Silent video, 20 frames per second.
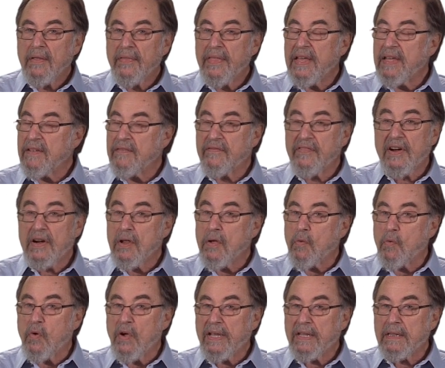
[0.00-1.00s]
they can very
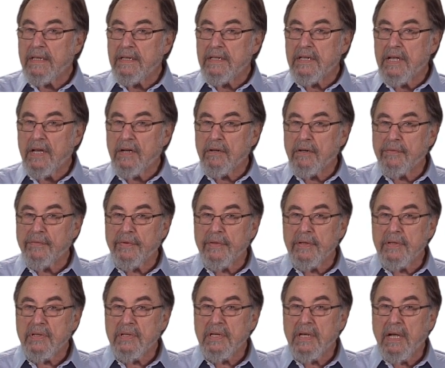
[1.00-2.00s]
quickly take over
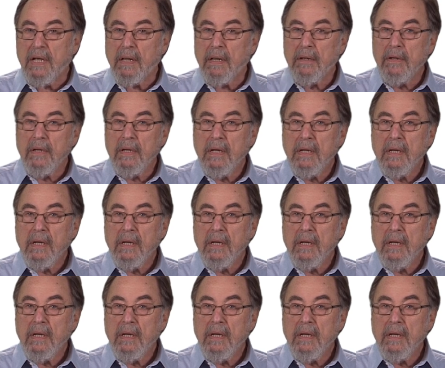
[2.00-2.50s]
the cell.